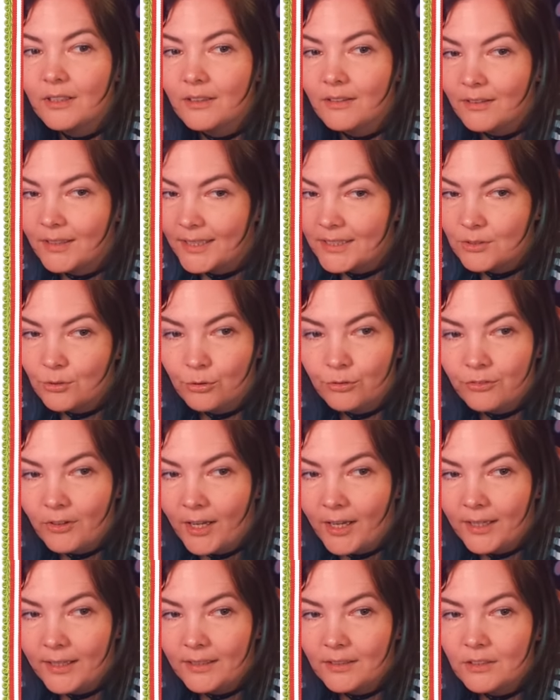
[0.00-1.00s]
That's all
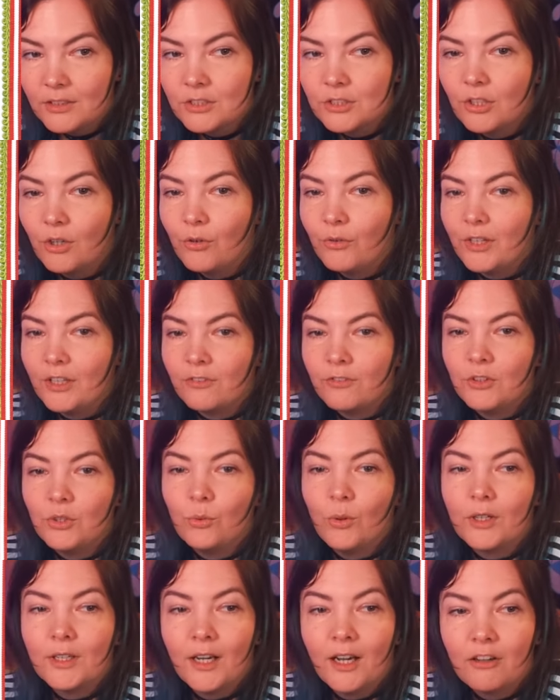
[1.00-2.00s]
fine. So if you
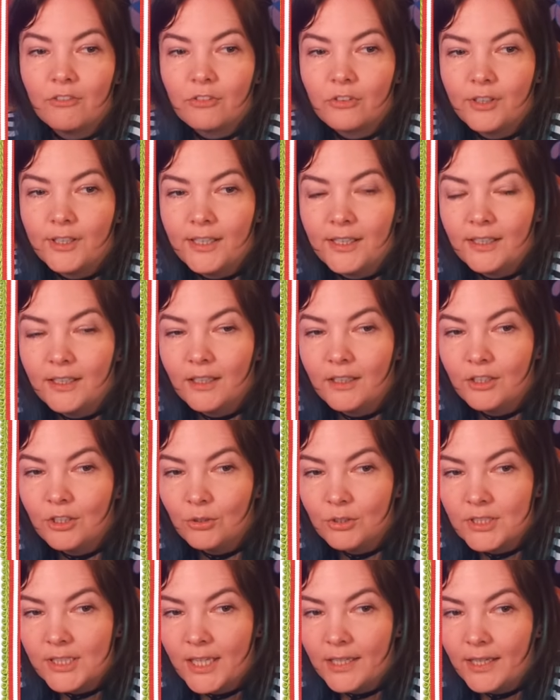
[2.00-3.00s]
are covering
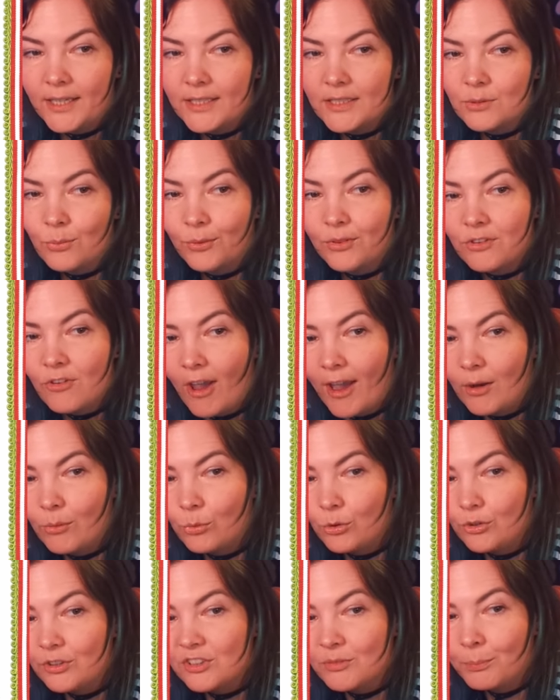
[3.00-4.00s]
your titties with
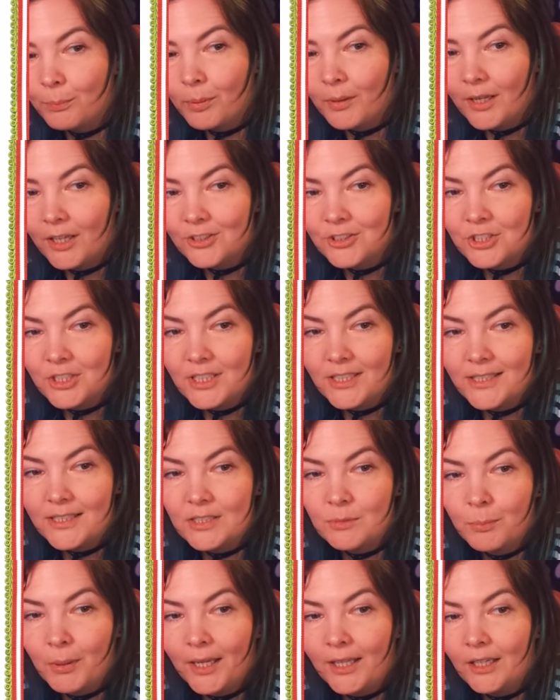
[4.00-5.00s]
towels,
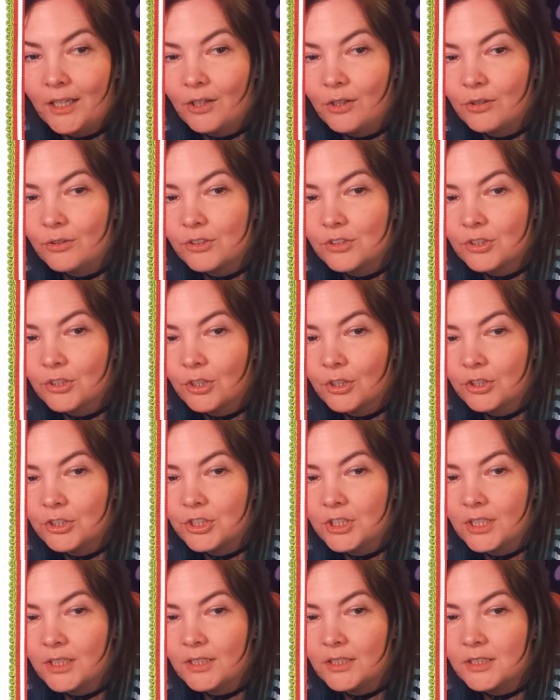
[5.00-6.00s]
plushies, pillows,
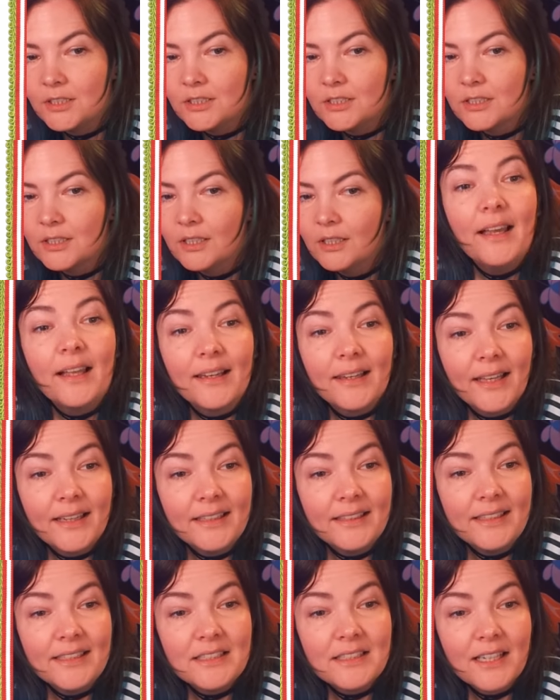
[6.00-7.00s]
cushions,
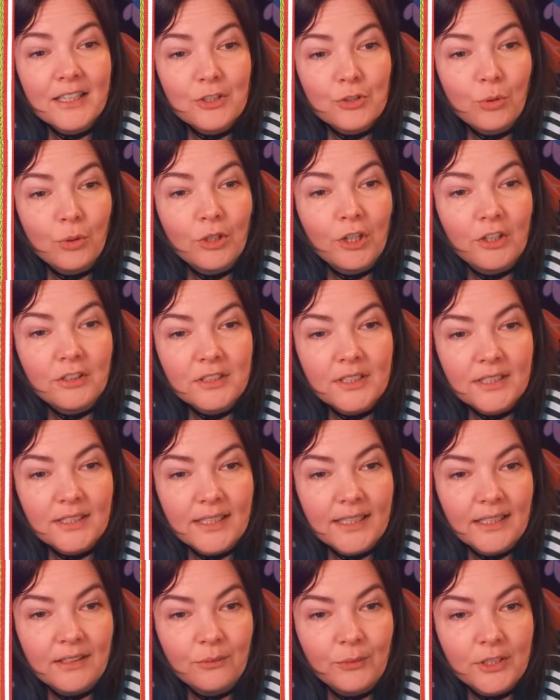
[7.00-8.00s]
lightly sensual content
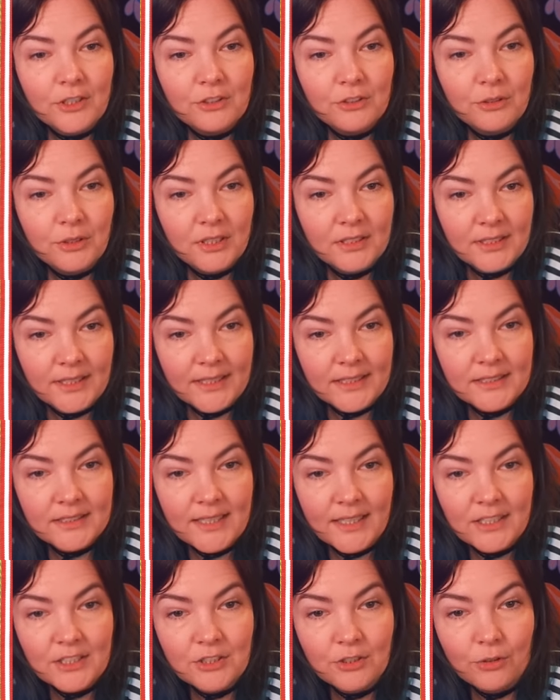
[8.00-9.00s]
in which nudity is
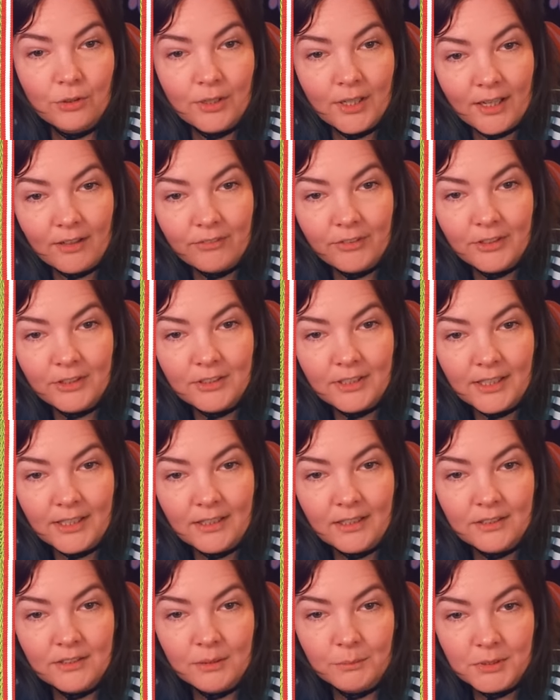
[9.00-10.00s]
censored or covered
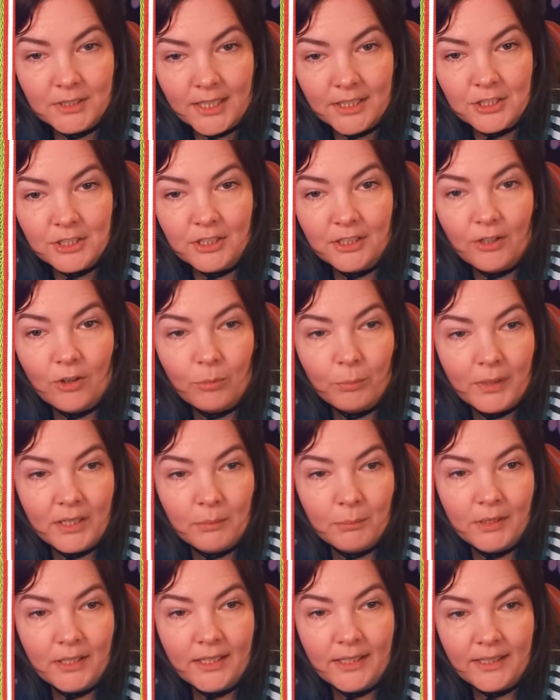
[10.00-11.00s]
either substantially or
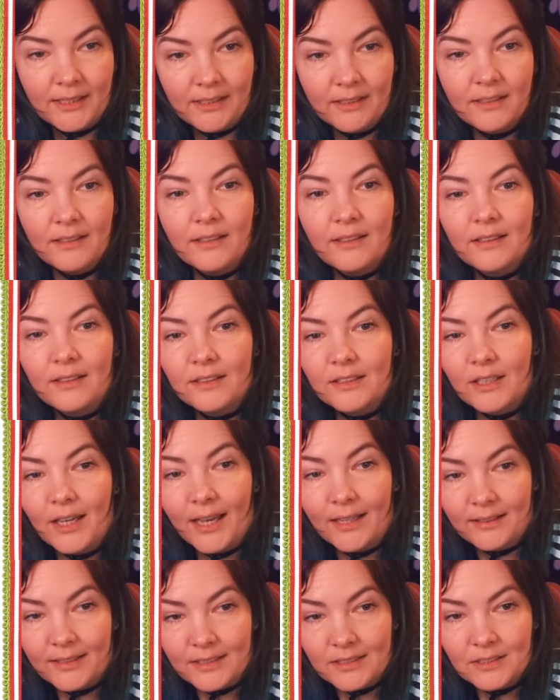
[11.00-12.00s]
minimally,
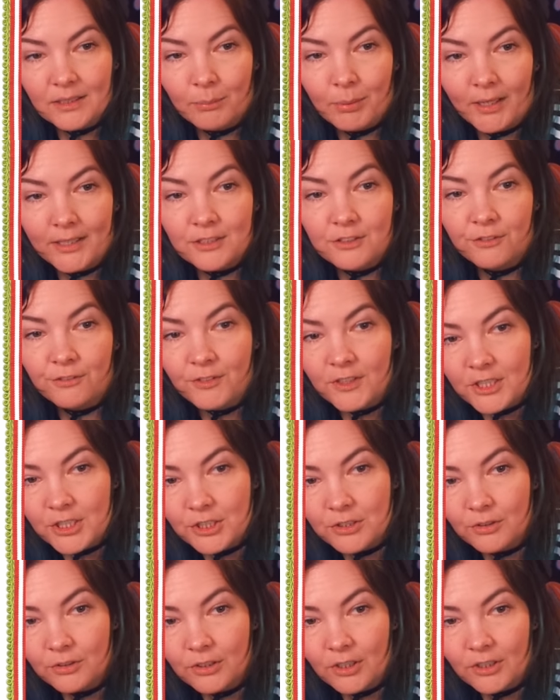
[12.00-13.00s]
and this applies to
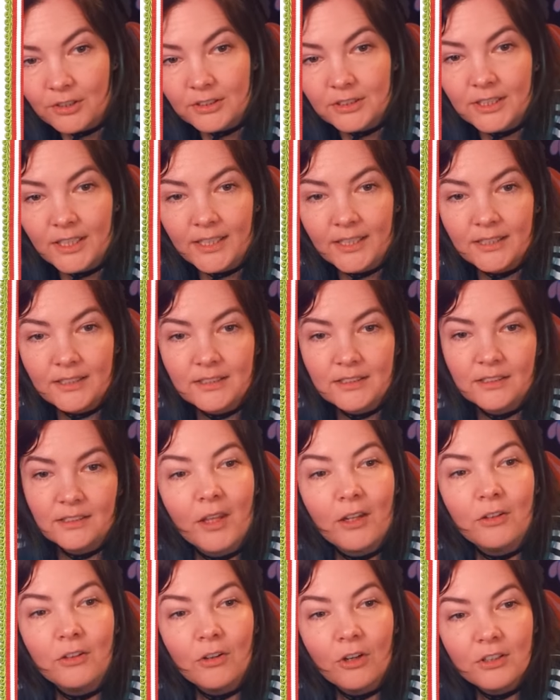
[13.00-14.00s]
fictional content,
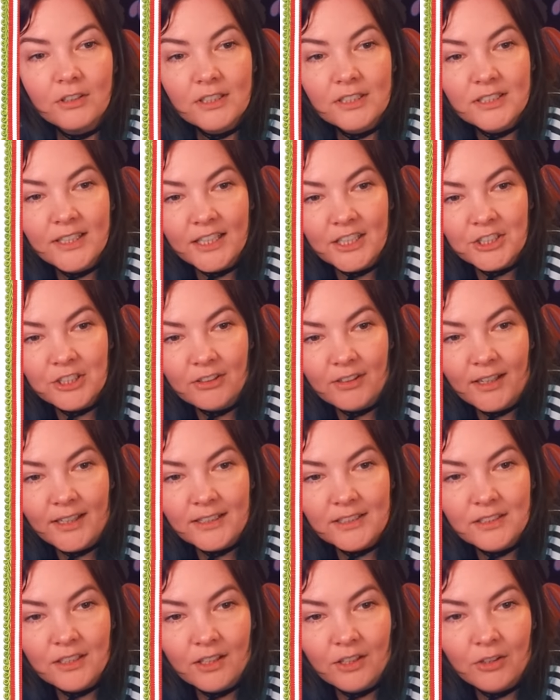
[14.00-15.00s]
non-sexualized